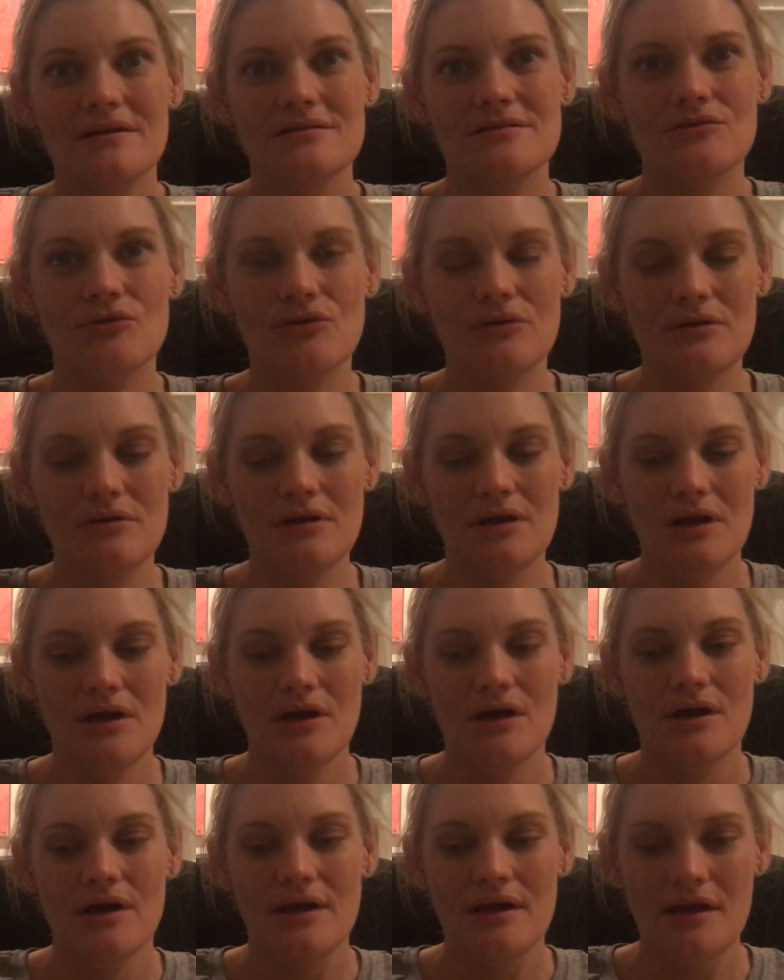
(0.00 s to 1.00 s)
So
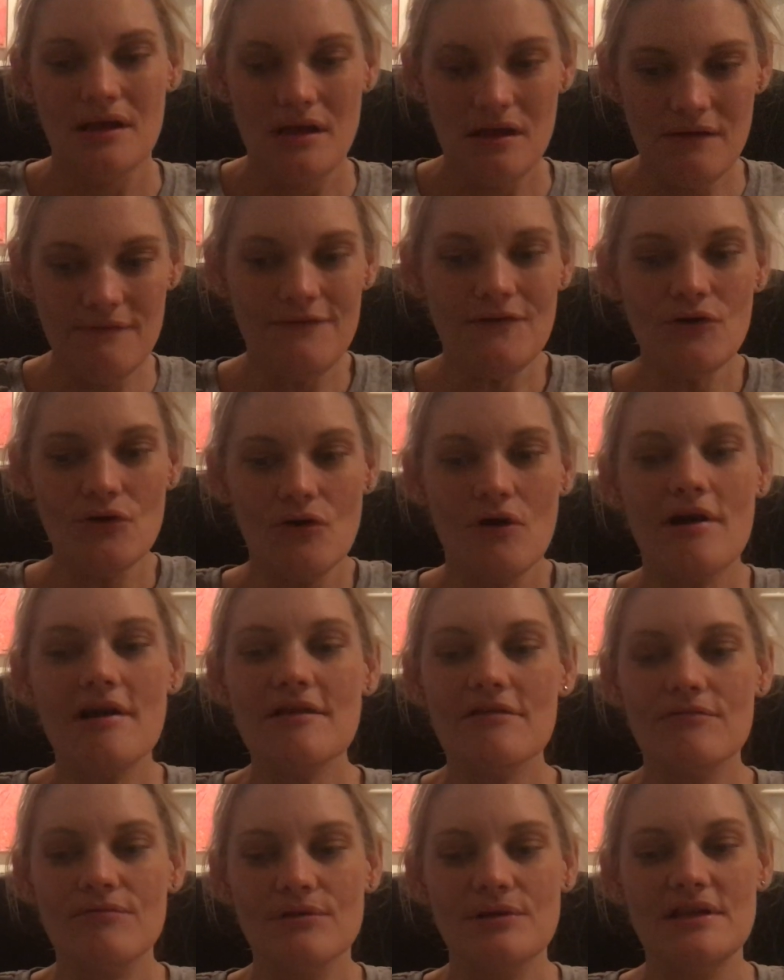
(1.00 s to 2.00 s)
if you're
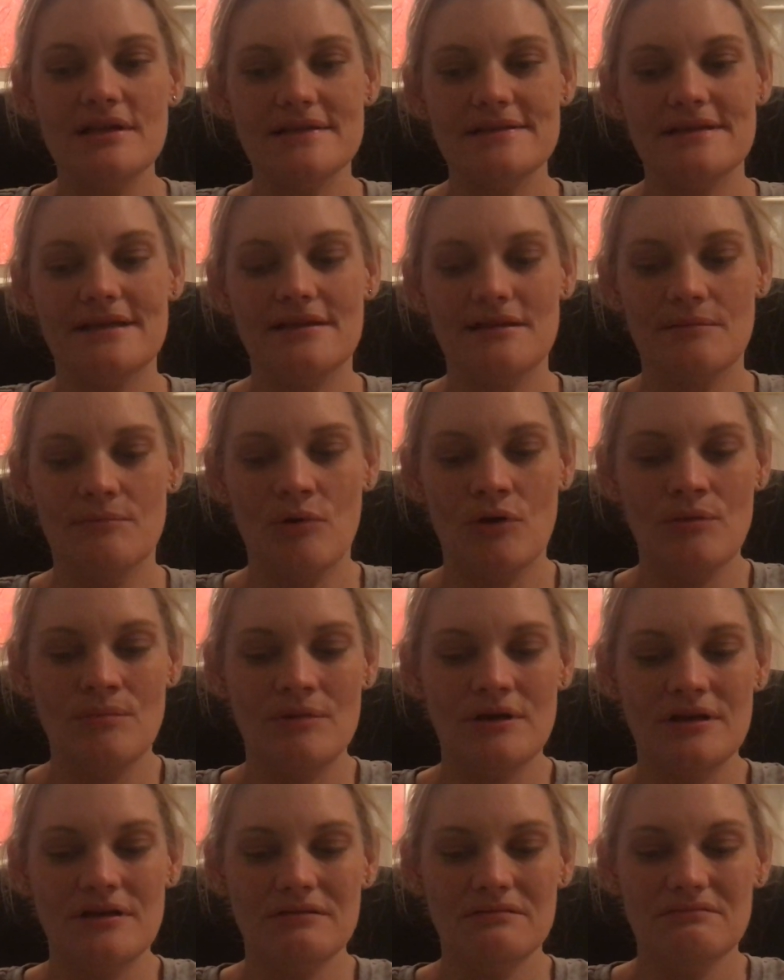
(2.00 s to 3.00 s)
going through this at the
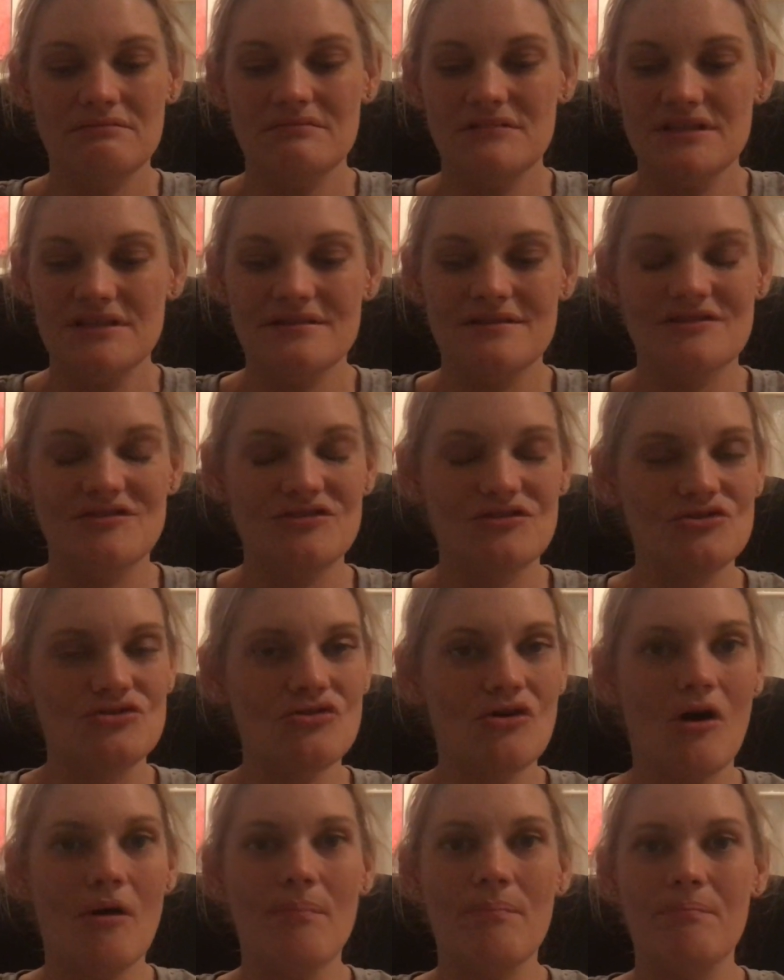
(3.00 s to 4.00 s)
moment, just
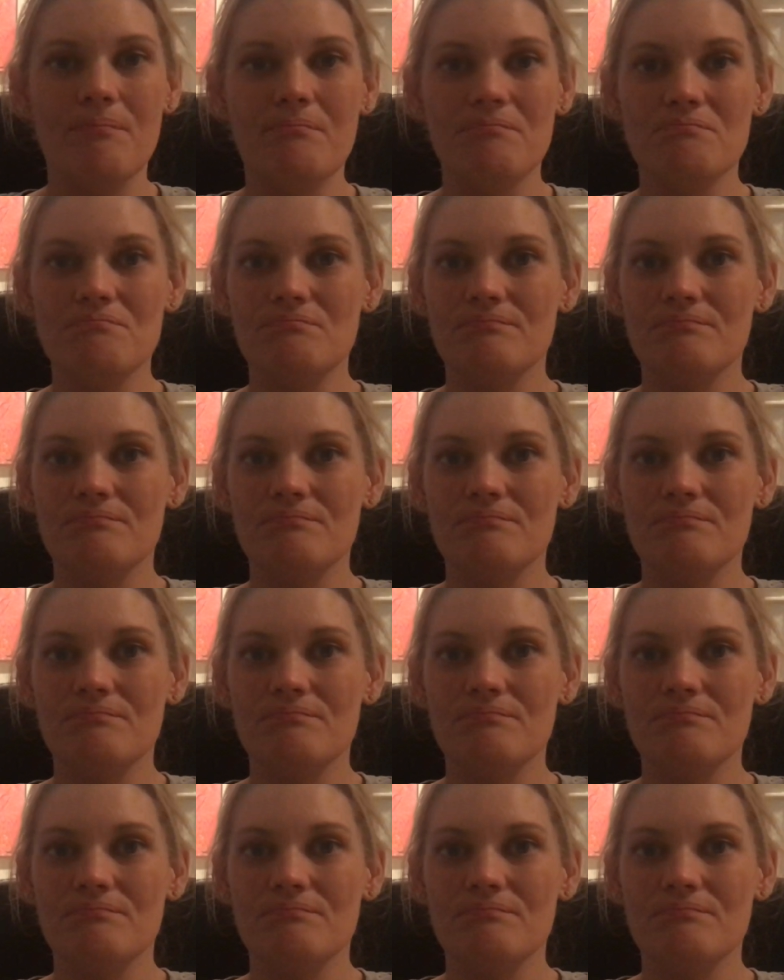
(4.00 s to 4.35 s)
stop,